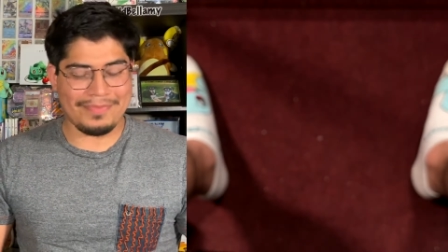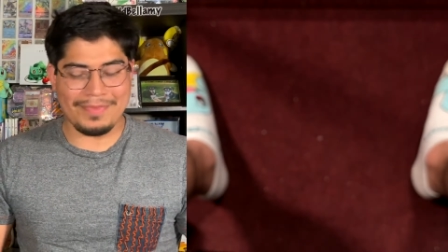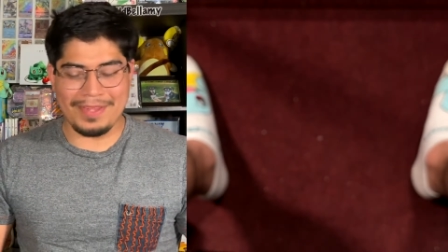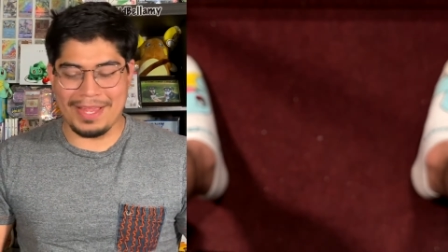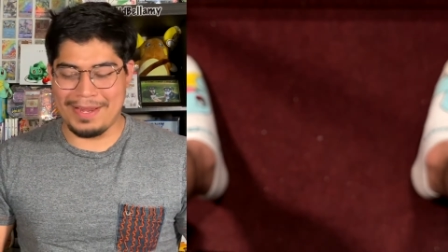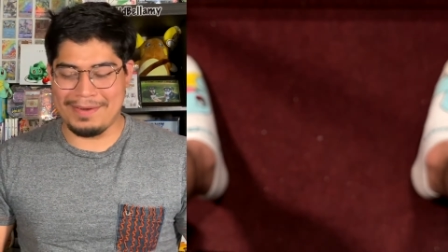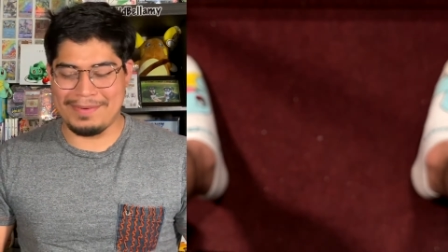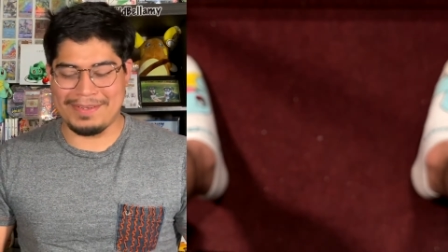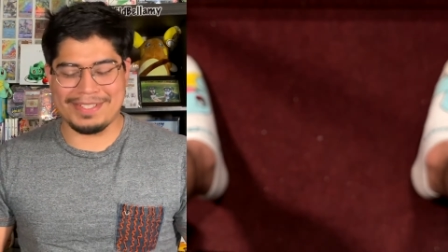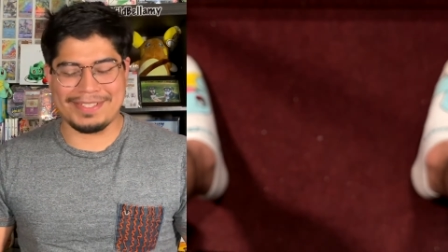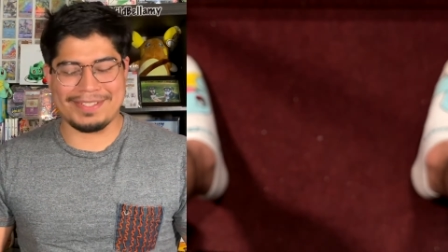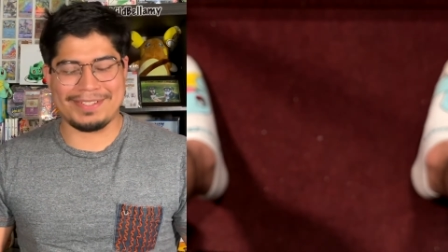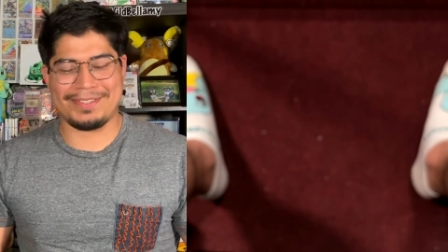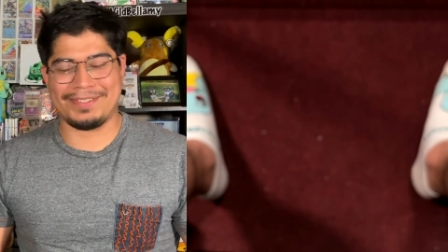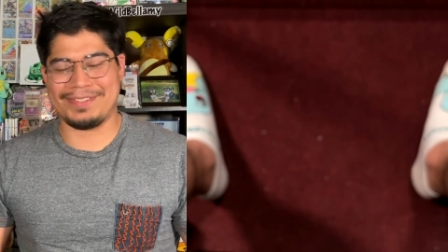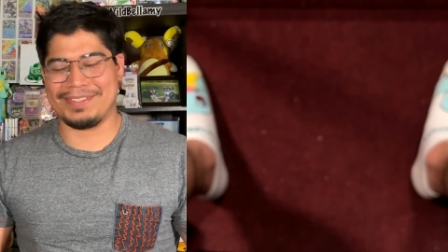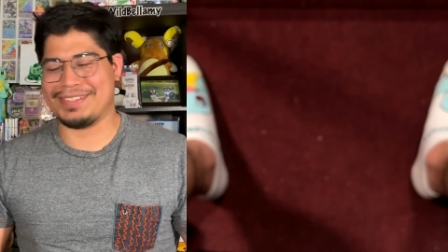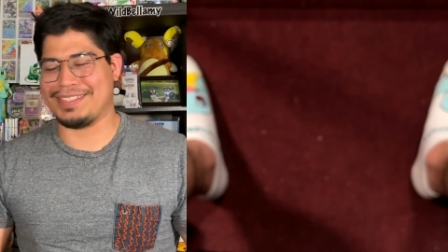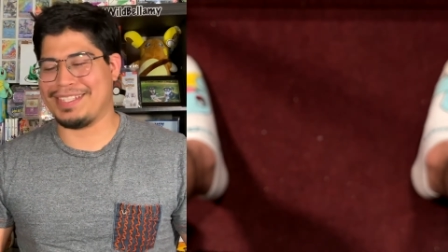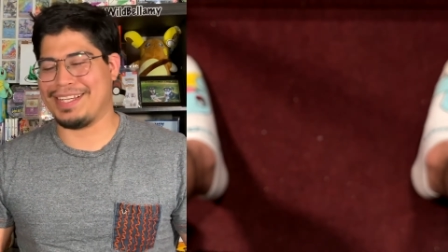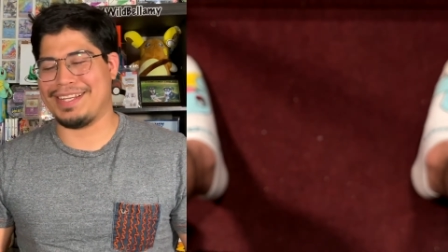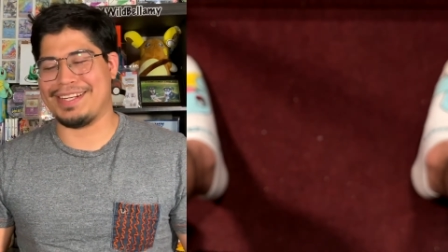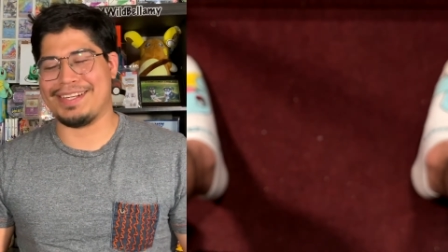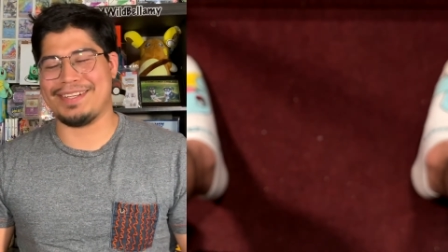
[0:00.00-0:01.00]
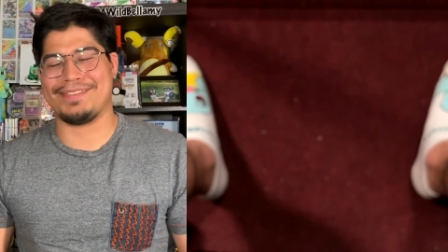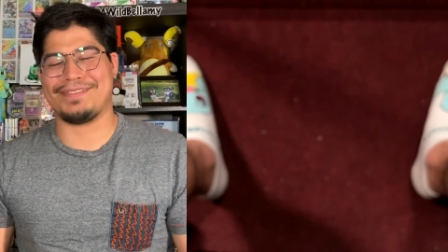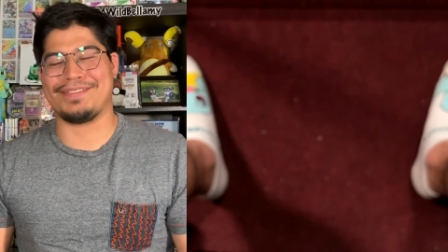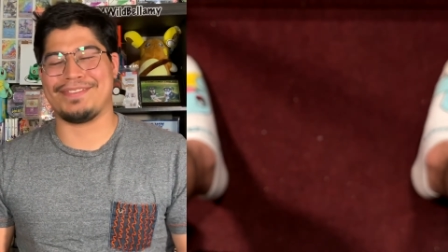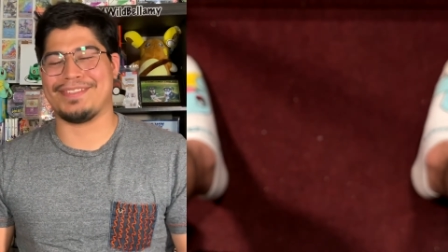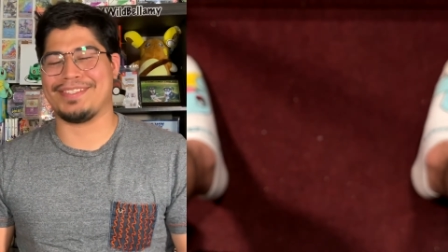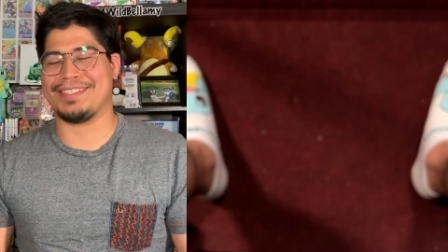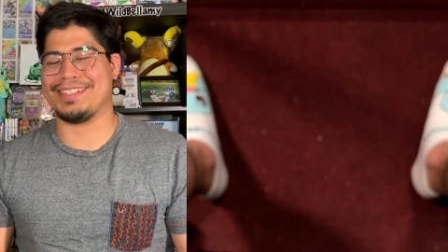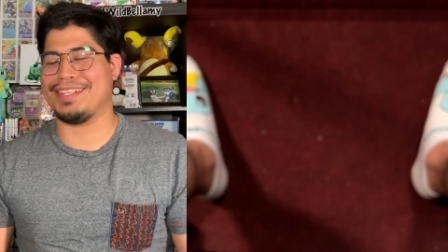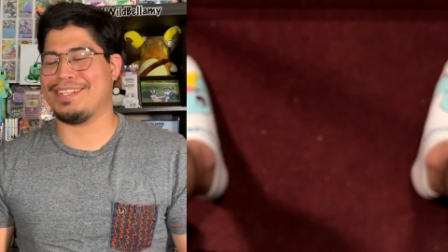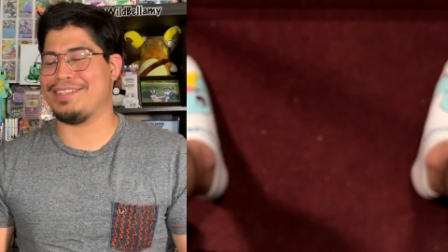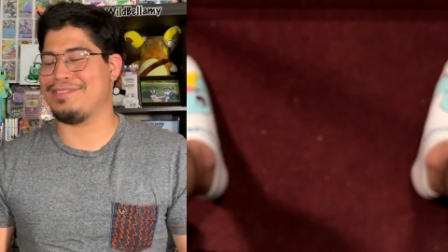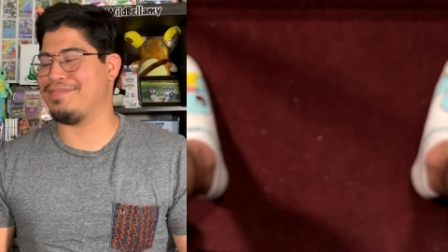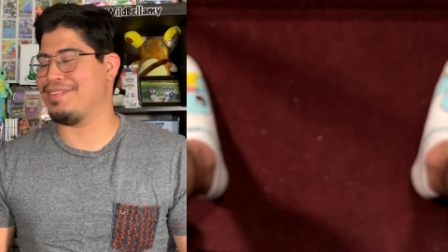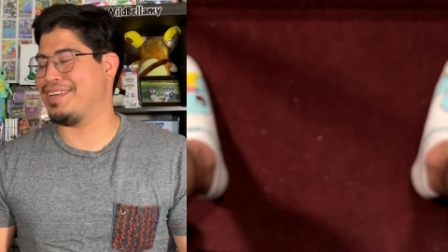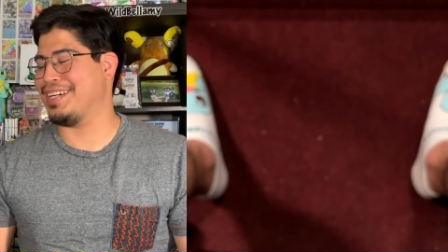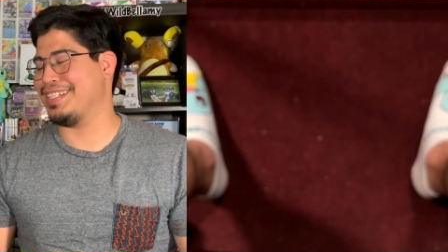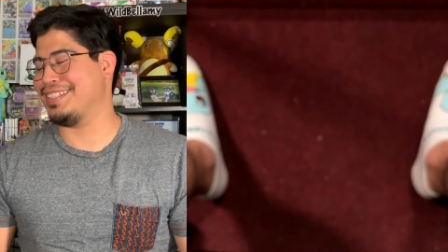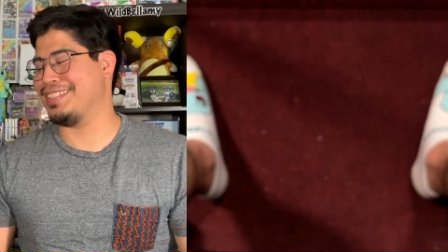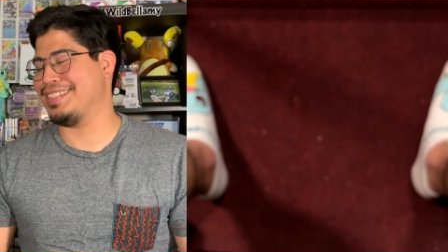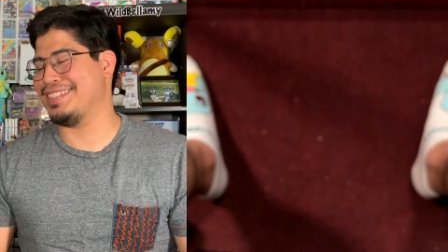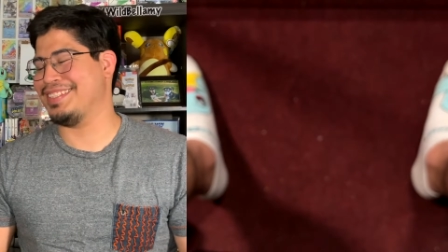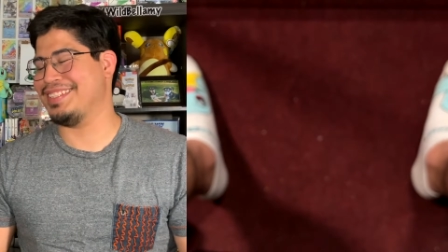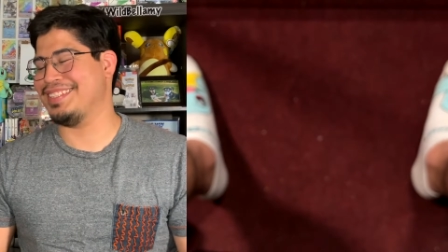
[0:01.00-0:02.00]
I'm just so excited for
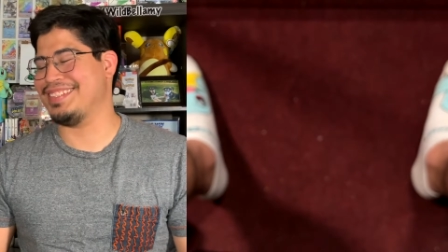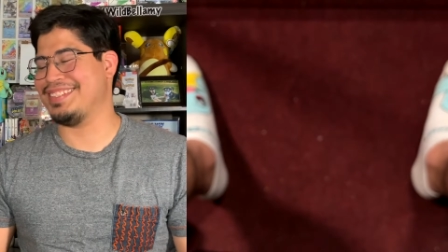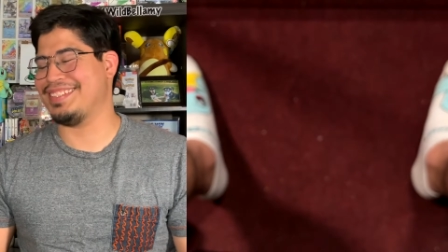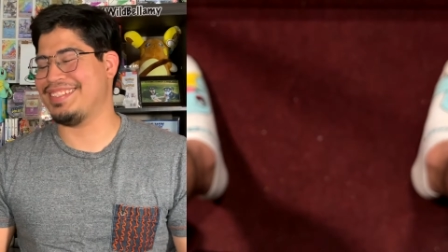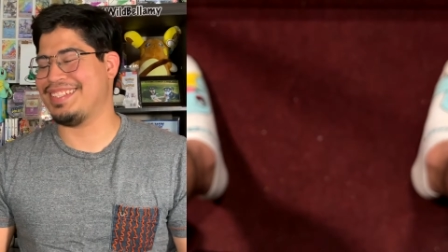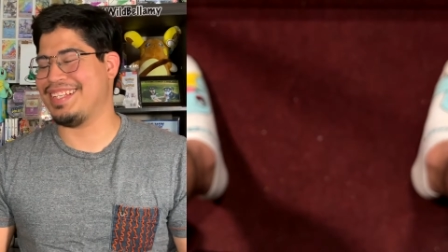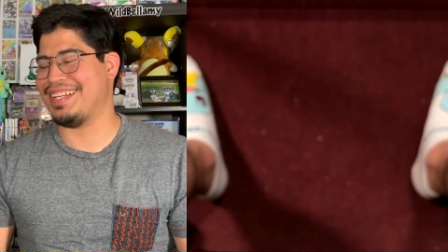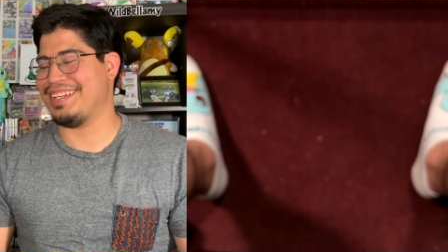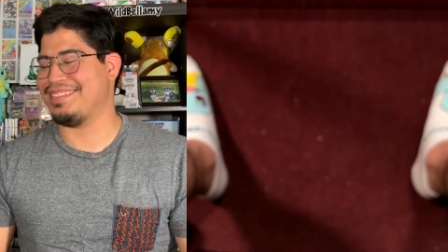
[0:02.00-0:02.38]
celebrations.